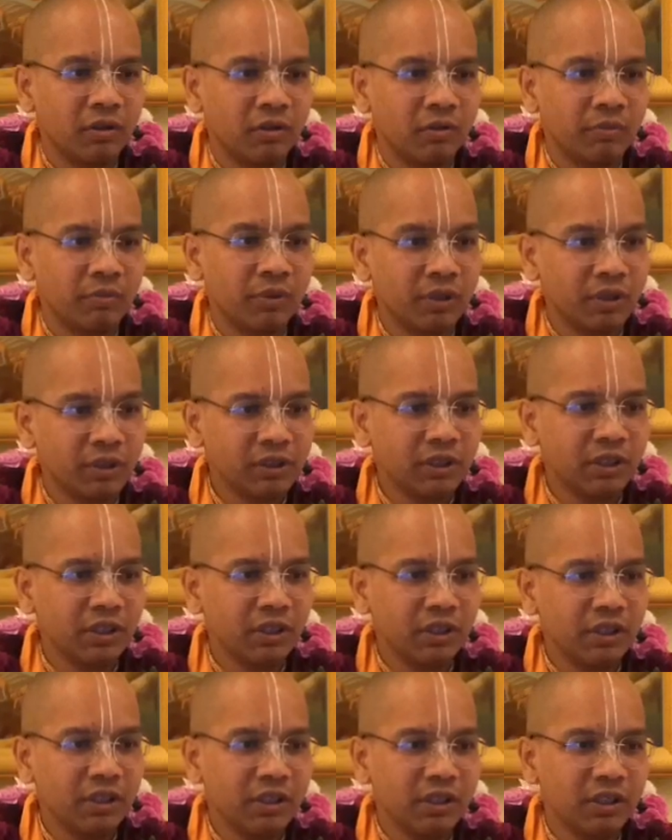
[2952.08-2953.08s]

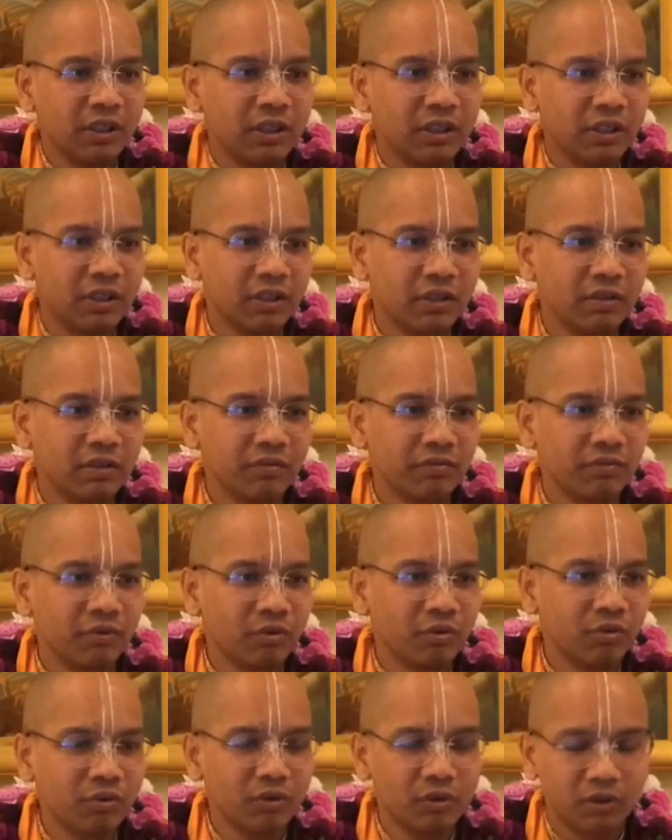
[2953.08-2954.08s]
personally
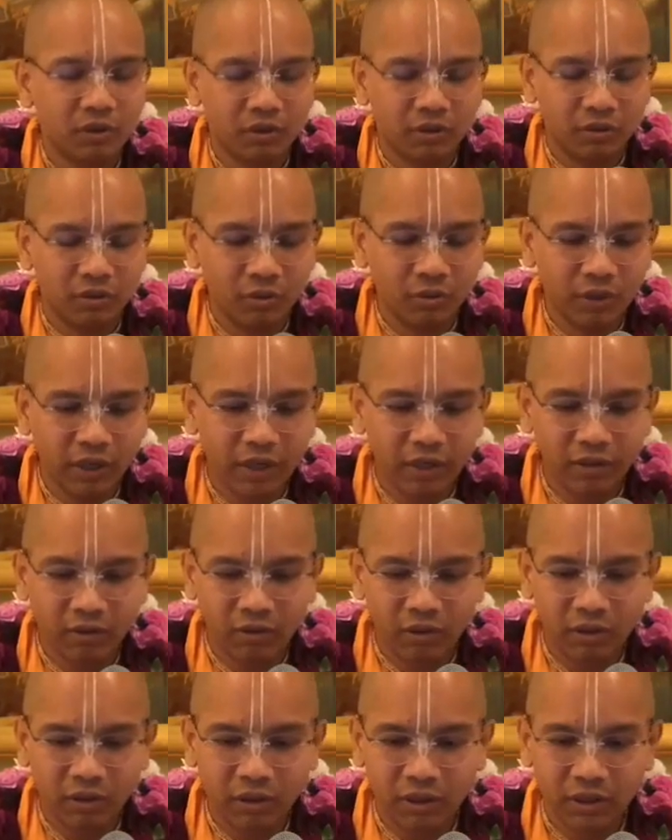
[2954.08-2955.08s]
look at
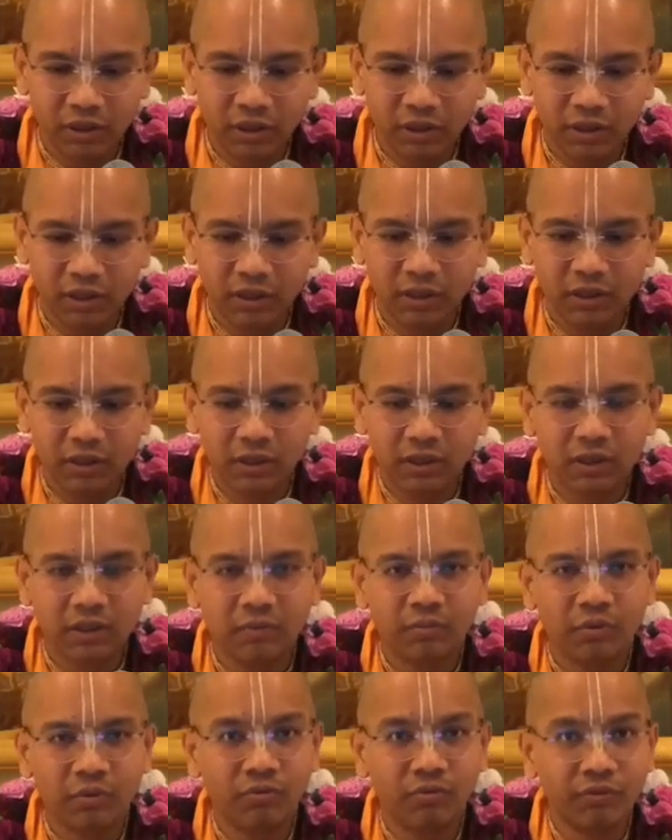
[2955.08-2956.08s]
all the
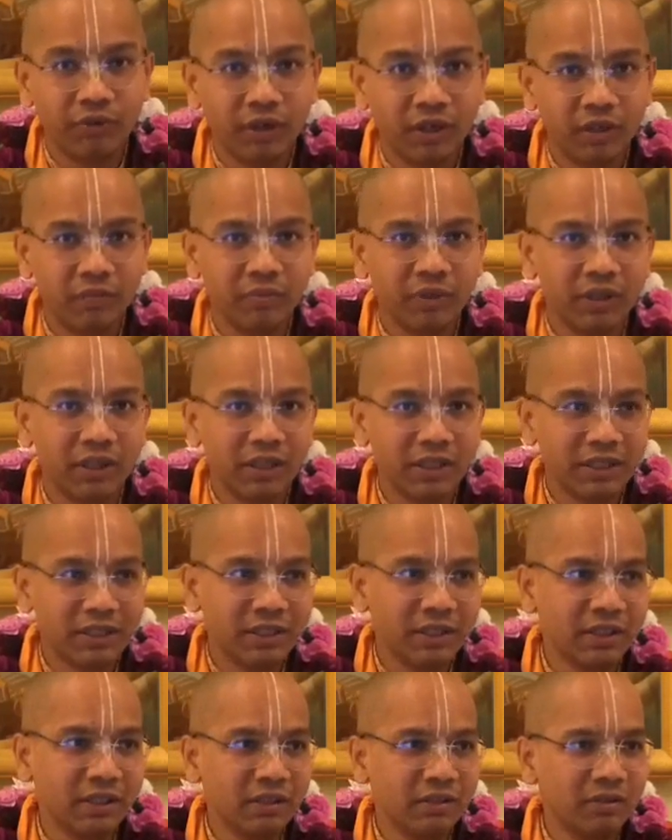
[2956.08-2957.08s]
proofreading, but he
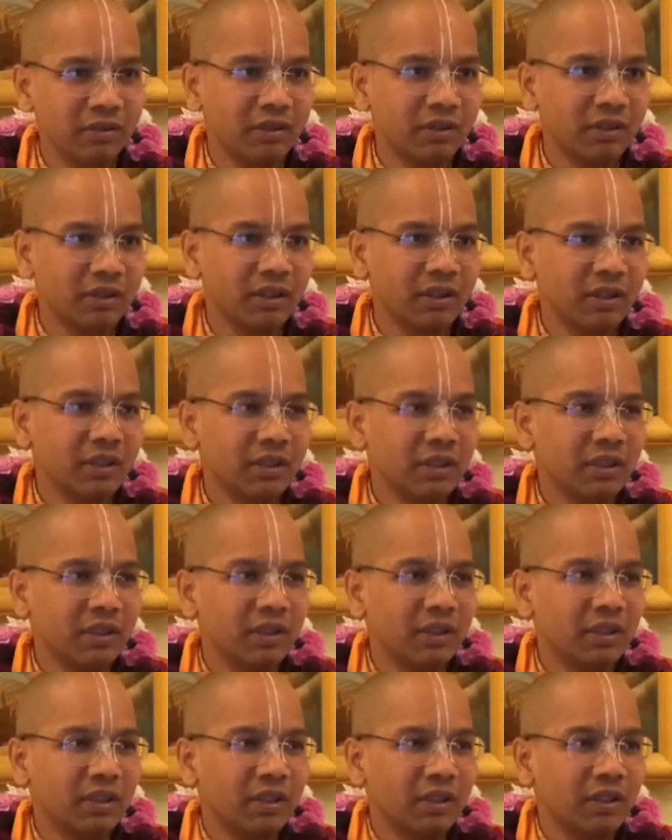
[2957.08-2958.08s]
still
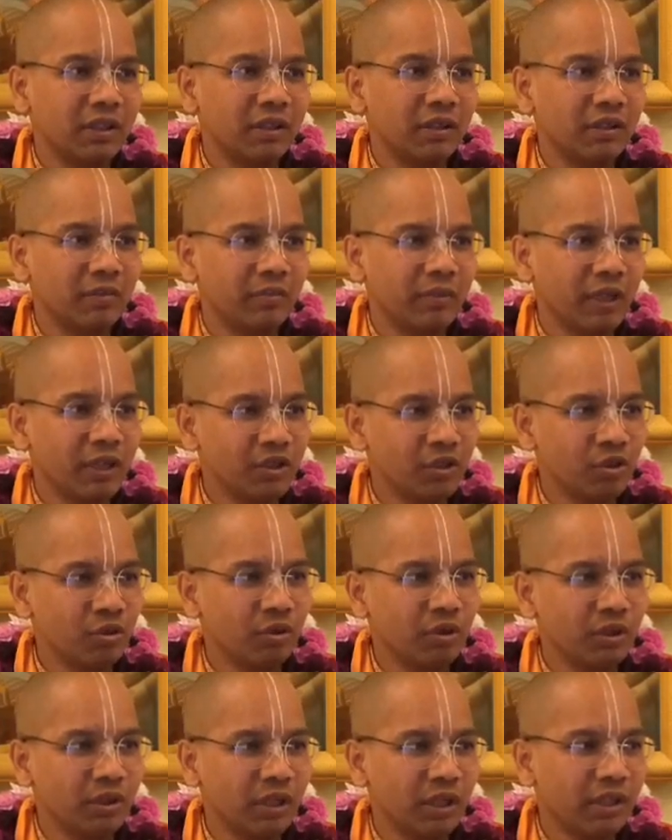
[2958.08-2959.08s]
made
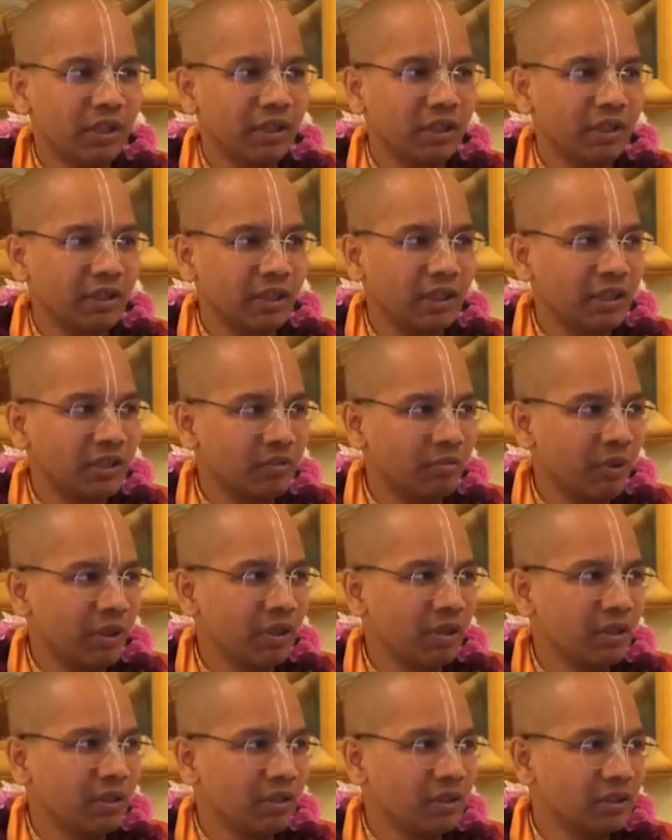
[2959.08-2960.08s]
sure that he
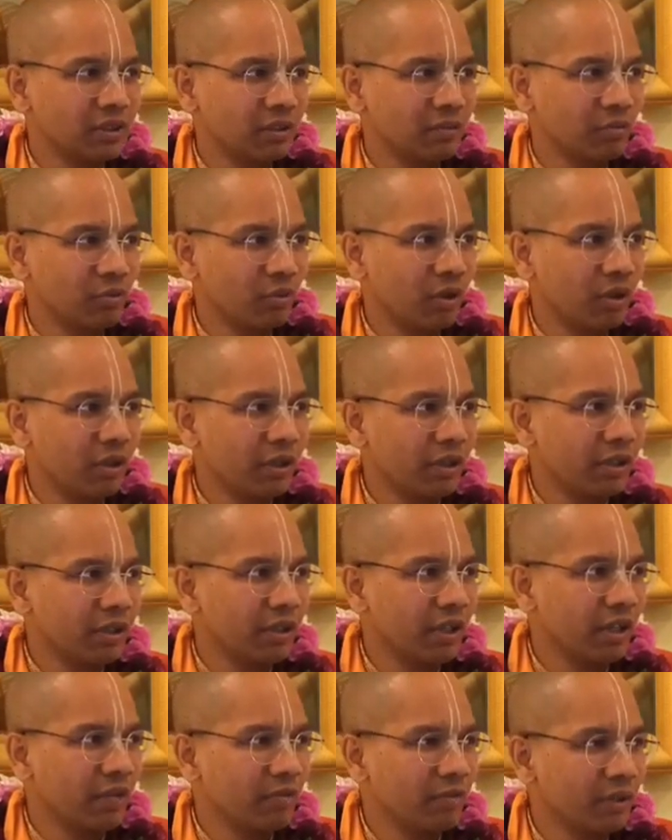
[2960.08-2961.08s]
spent some quality
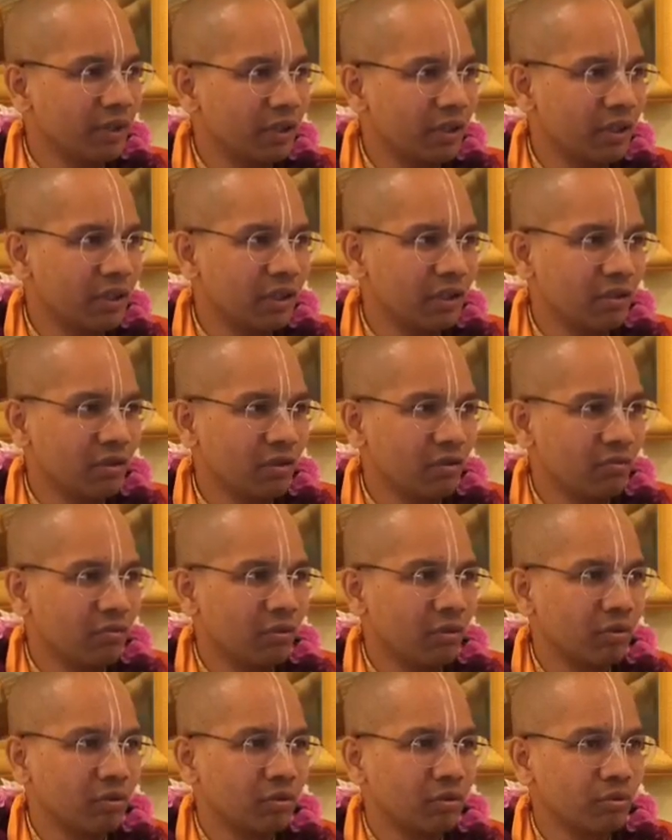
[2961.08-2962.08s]
time in that. He did not
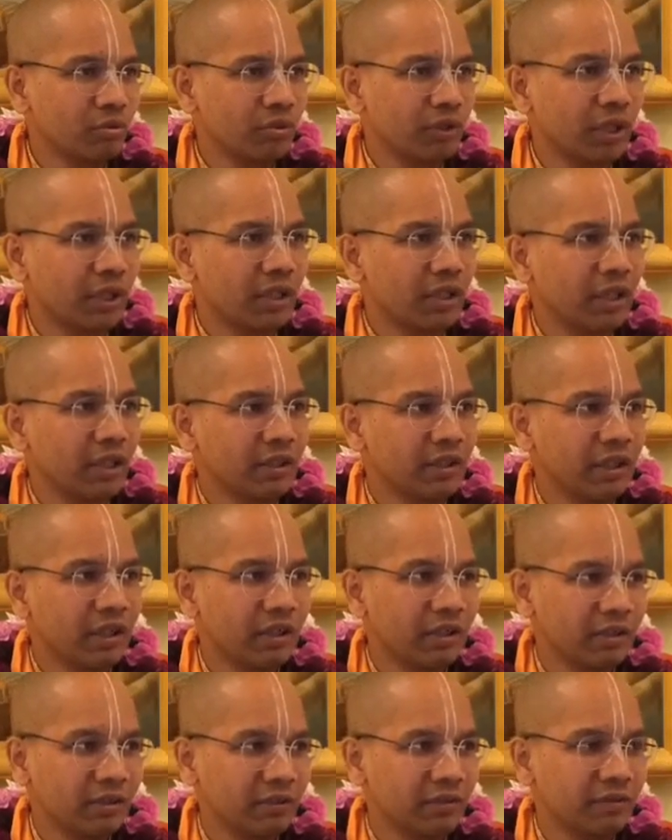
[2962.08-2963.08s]
want to neglect
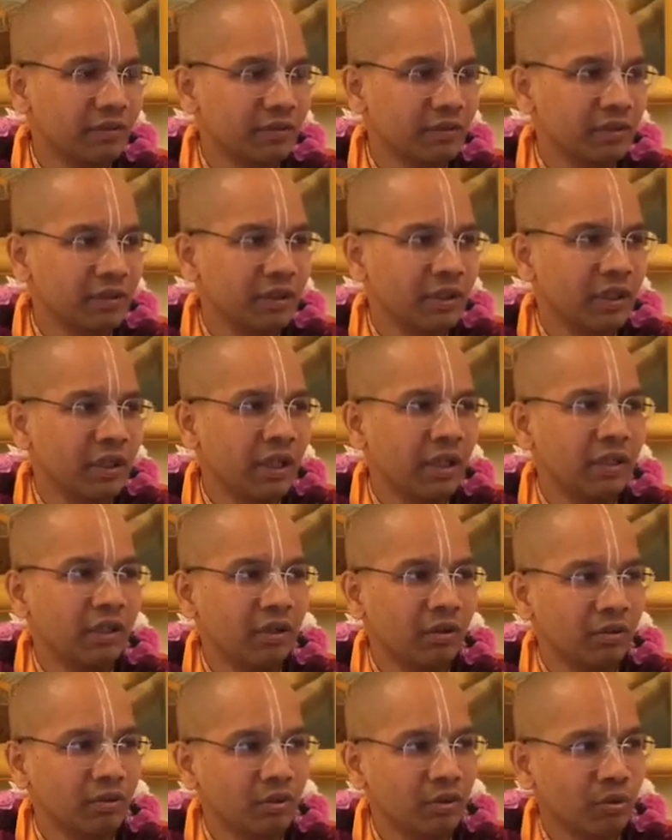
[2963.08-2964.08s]
that. And he
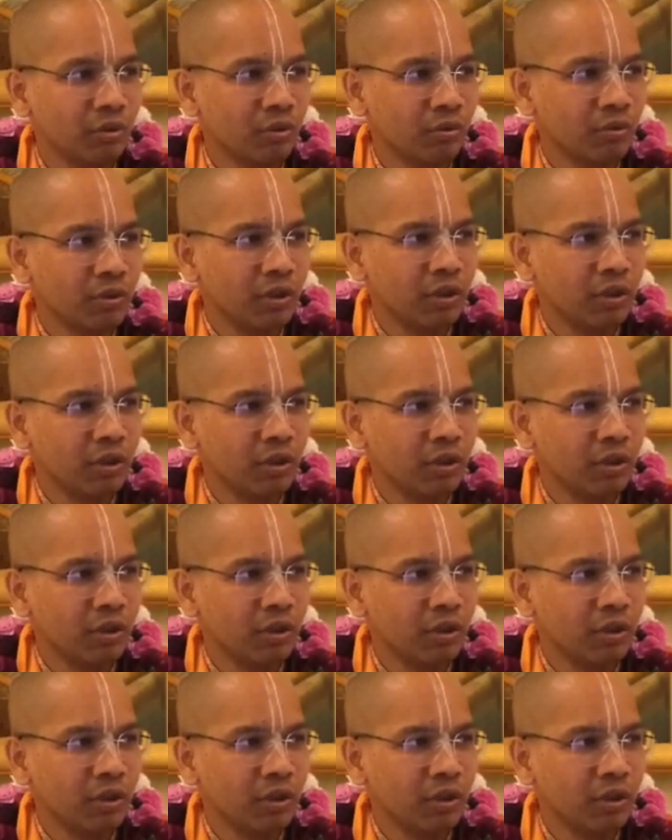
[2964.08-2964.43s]
also